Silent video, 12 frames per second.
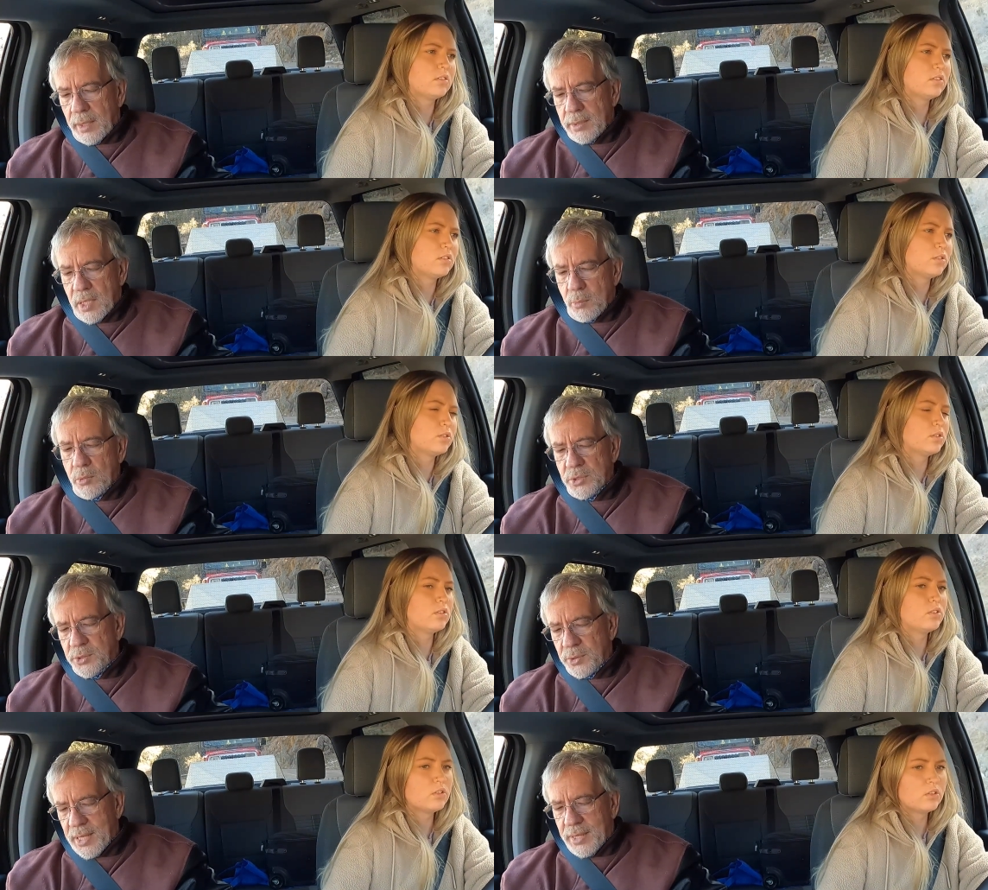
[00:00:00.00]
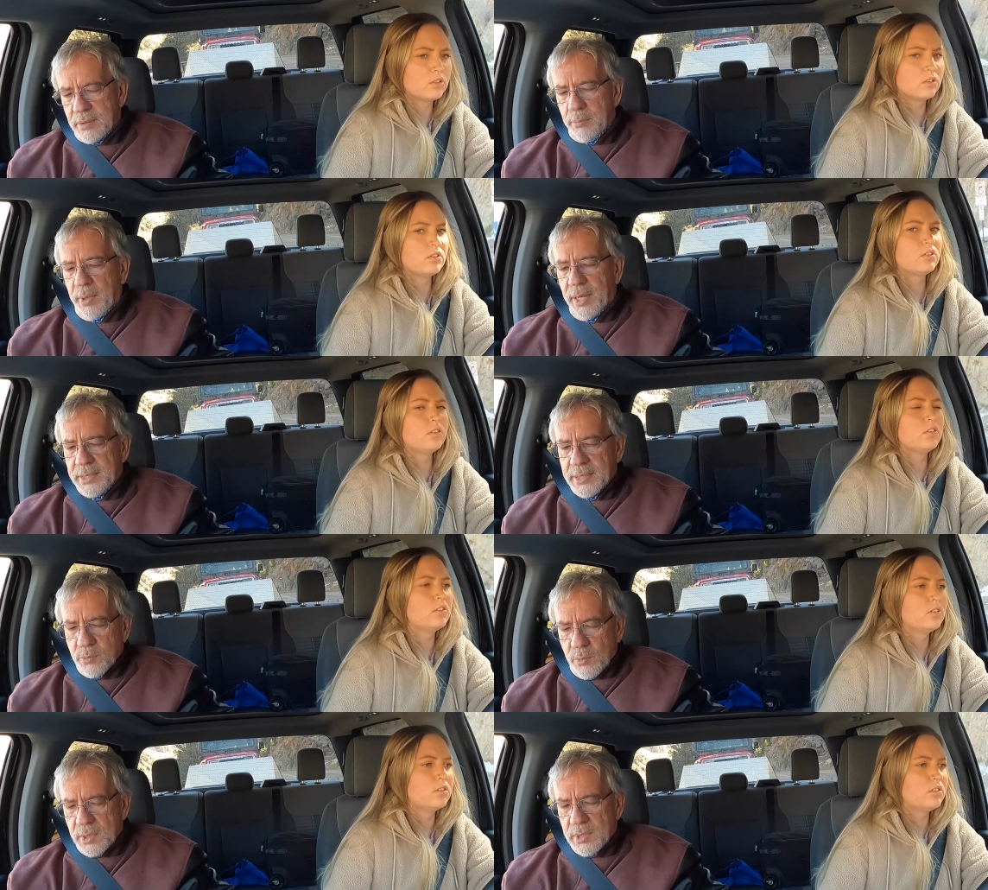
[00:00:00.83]
Speaker 1: Is almost $2,000.
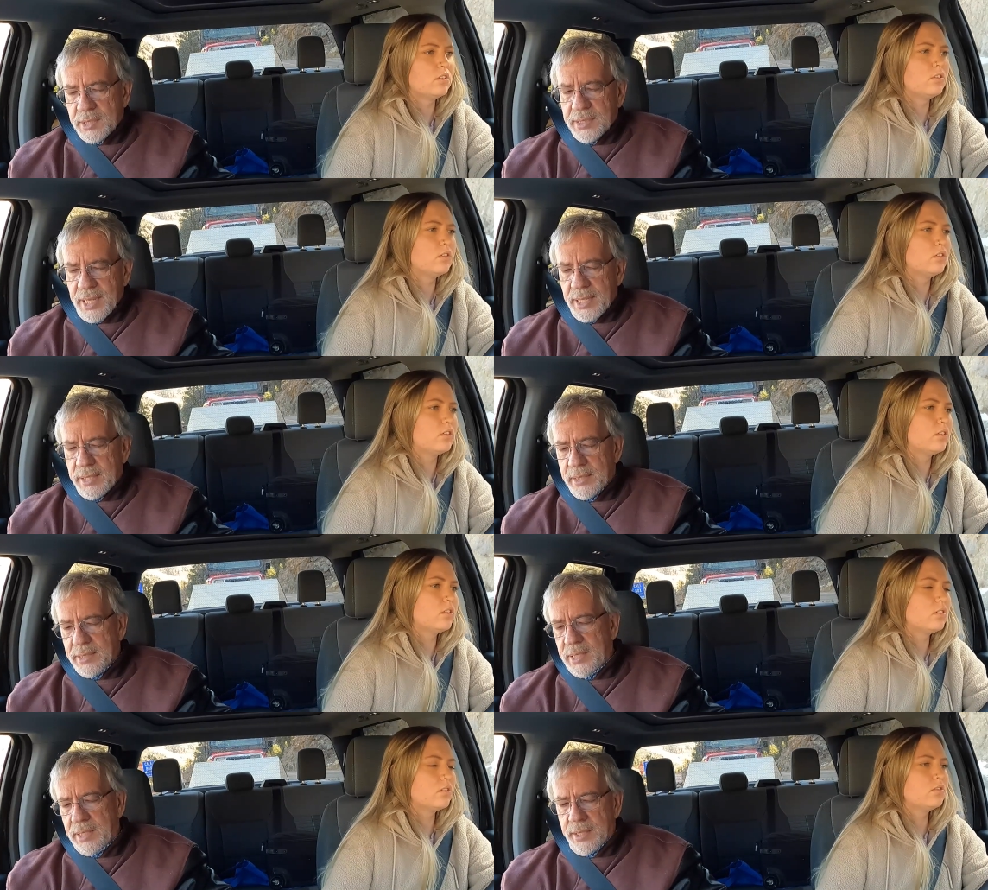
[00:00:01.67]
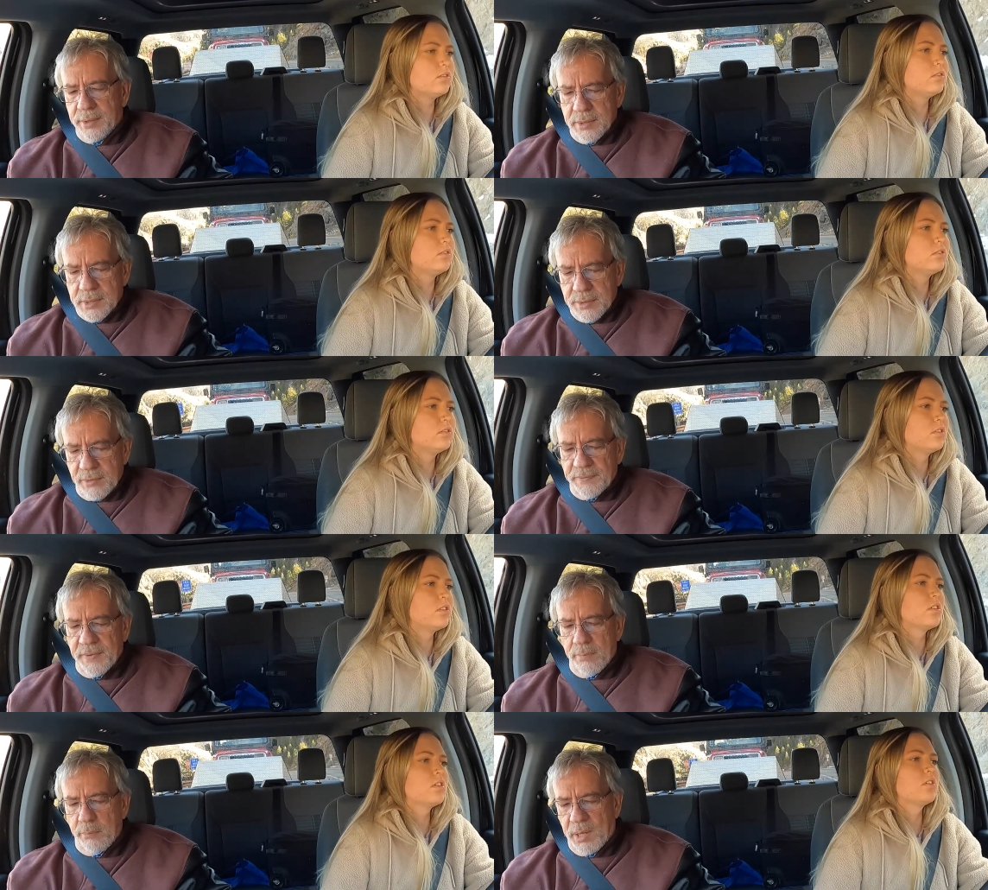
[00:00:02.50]
It's
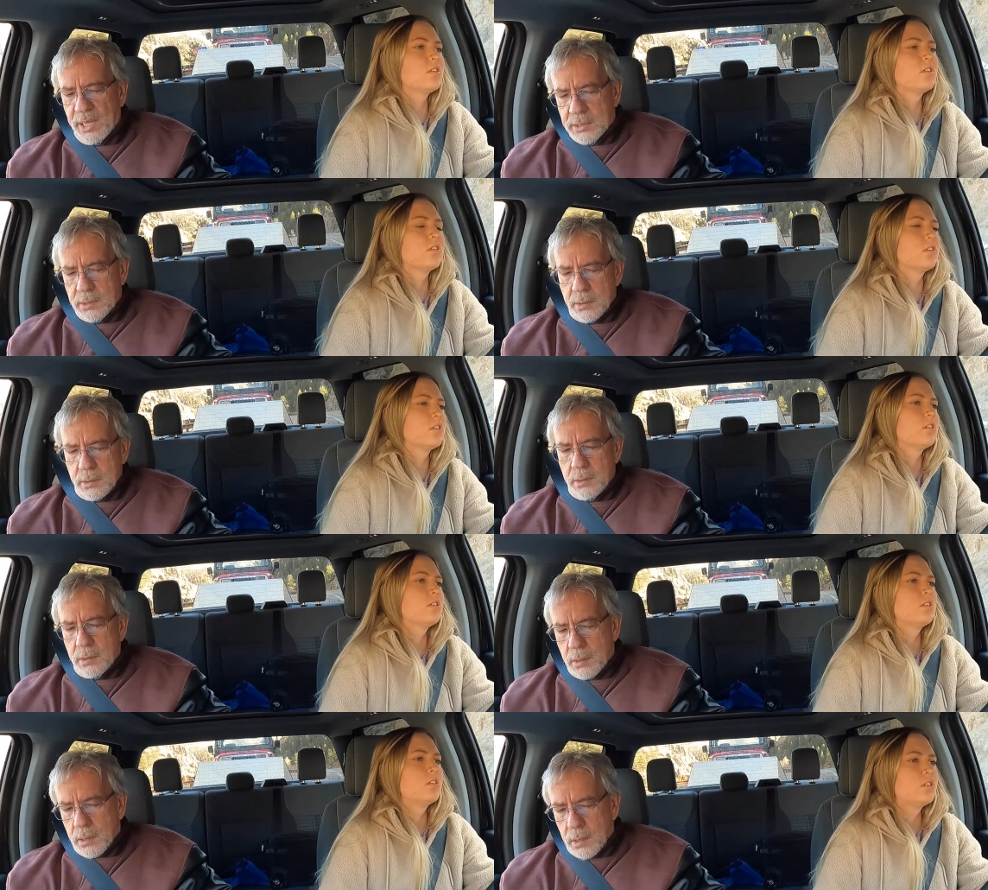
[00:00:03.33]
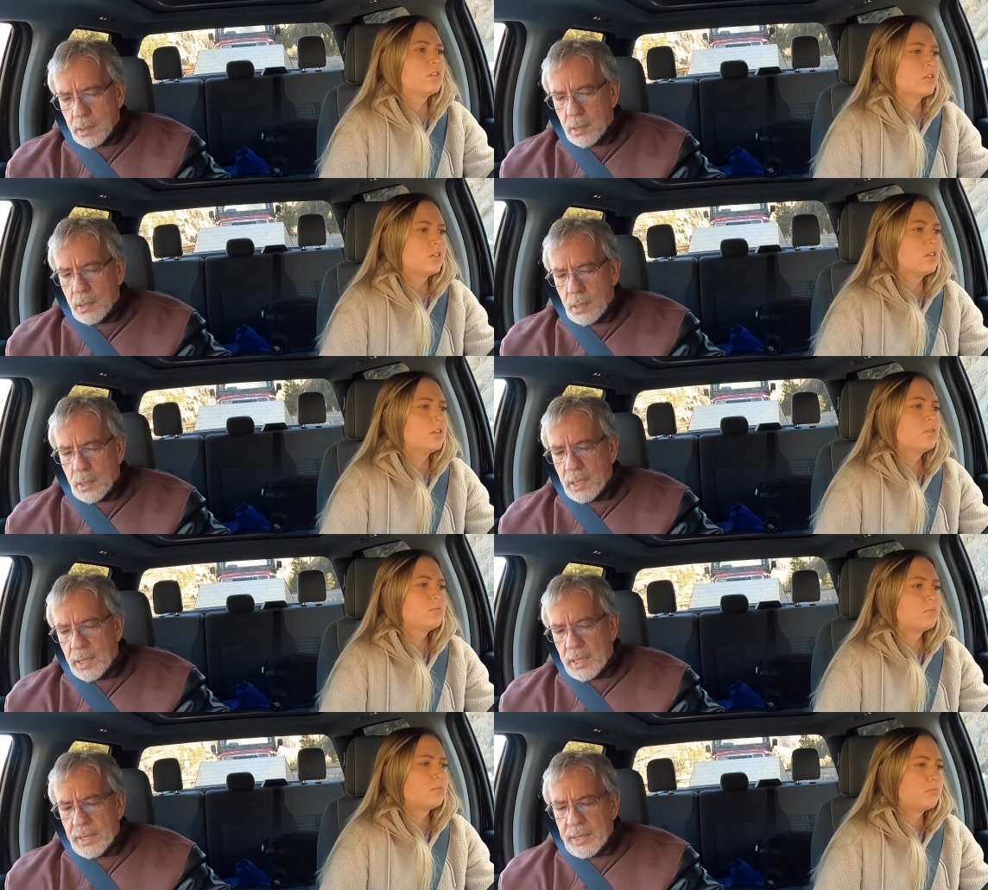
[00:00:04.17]
$1,975.
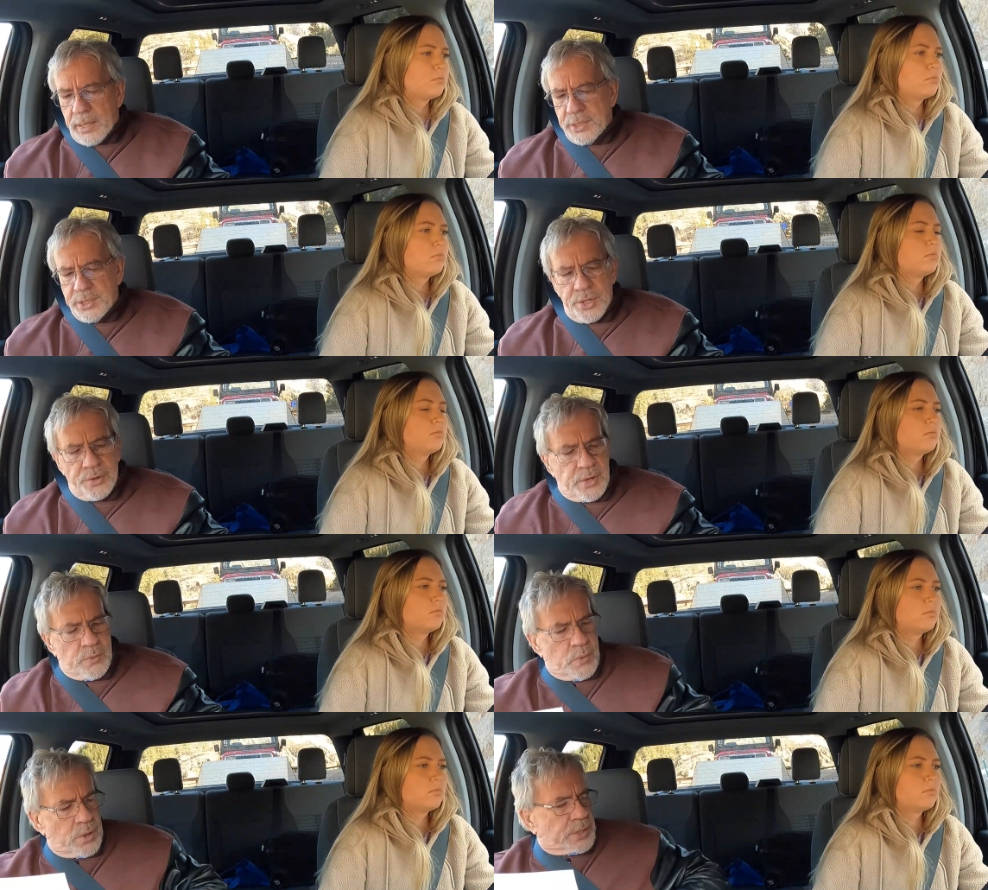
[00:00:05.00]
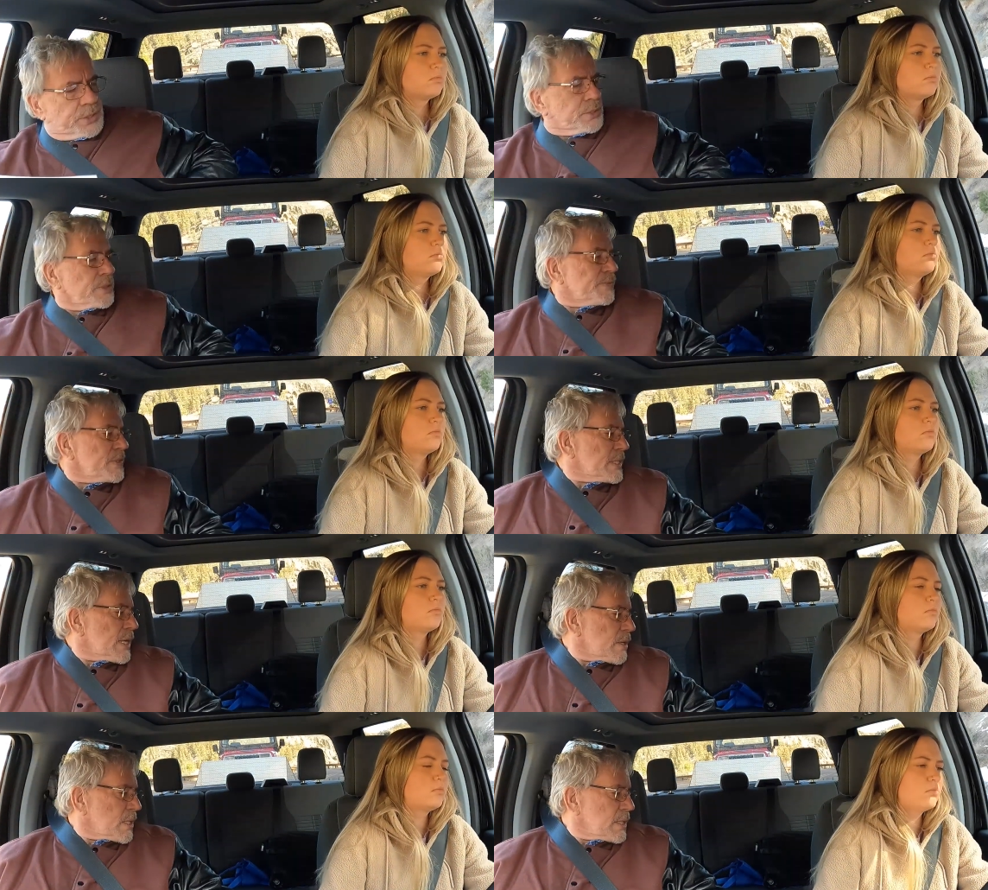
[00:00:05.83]
Interior work surface. How